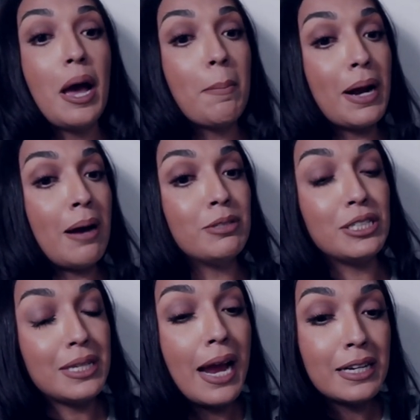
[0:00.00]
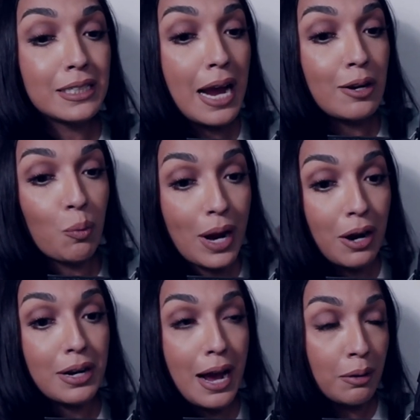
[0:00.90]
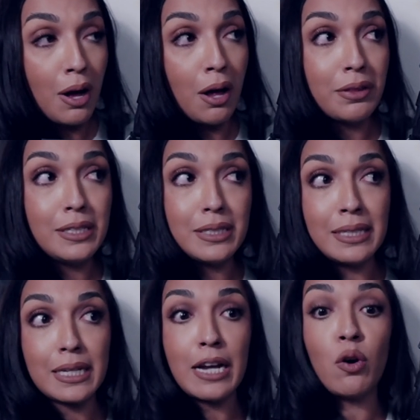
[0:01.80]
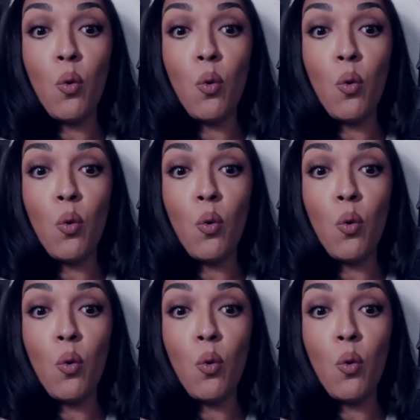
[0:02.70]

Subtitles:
but I'm just saying it's kind of weird how all these things kind of